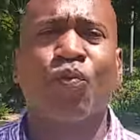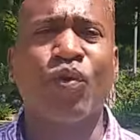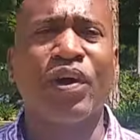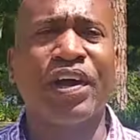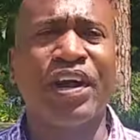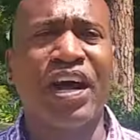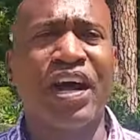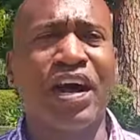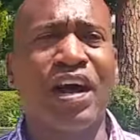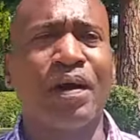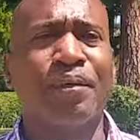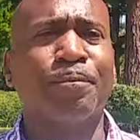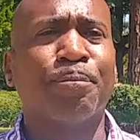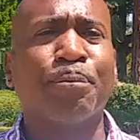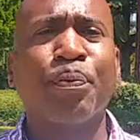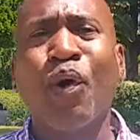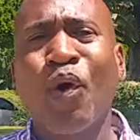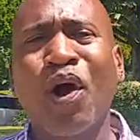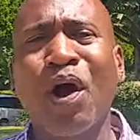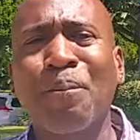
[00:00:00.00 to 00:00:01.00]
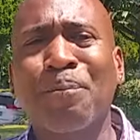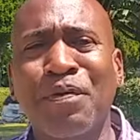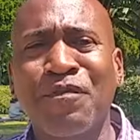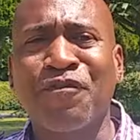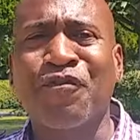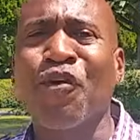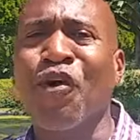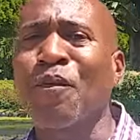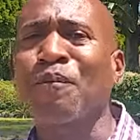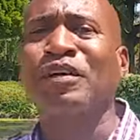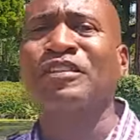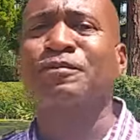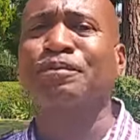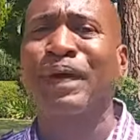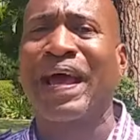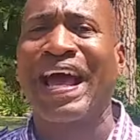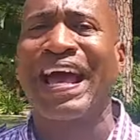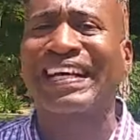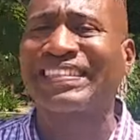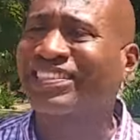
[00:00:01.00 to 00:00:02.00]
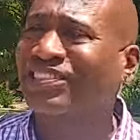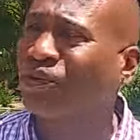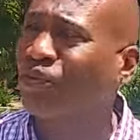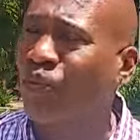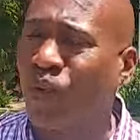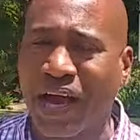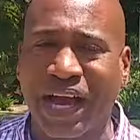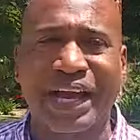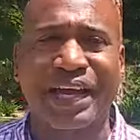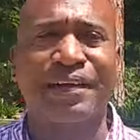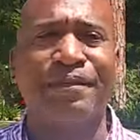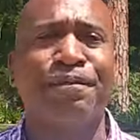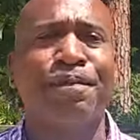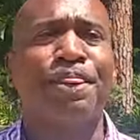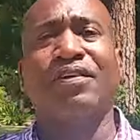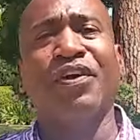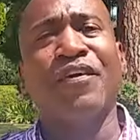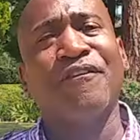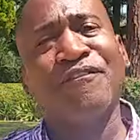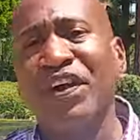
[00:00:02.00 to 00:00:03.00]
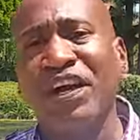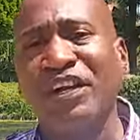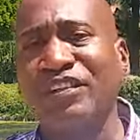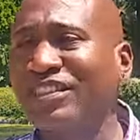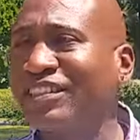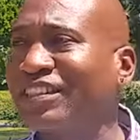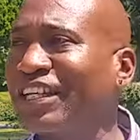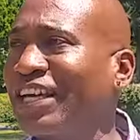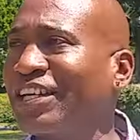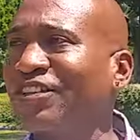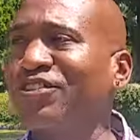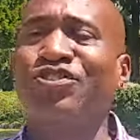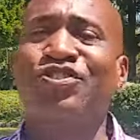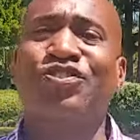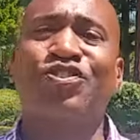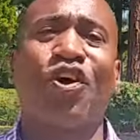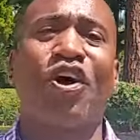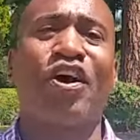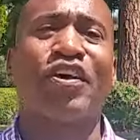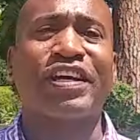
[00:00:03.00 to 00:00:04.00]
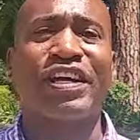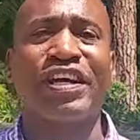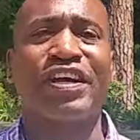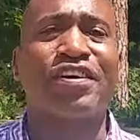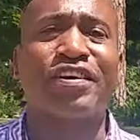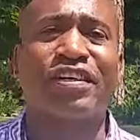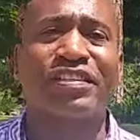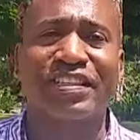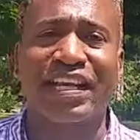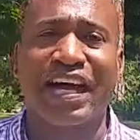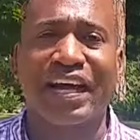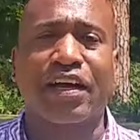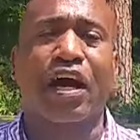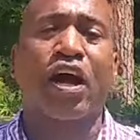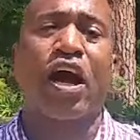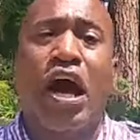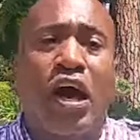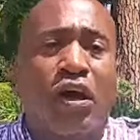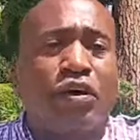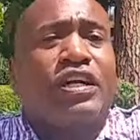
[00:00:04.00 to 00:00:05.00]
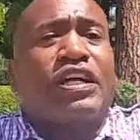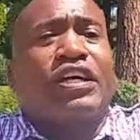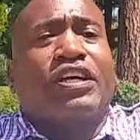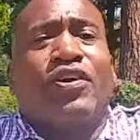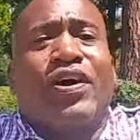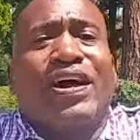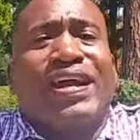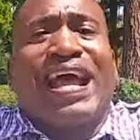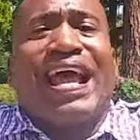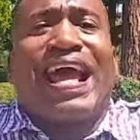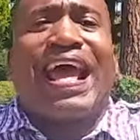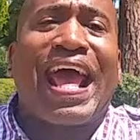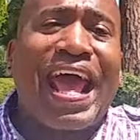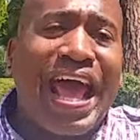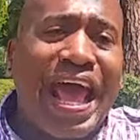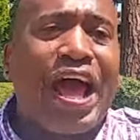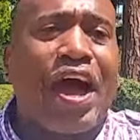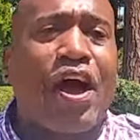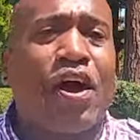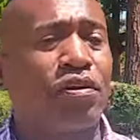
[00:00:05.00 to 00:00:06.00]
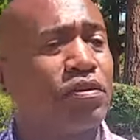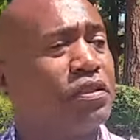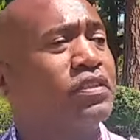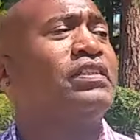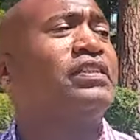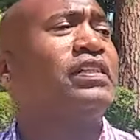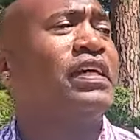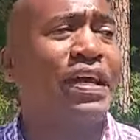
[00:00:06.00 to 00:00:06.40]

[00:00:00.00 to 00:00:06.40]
when um, porn performers pass away, the first thing you start hearing is like, oh, they're going to hell,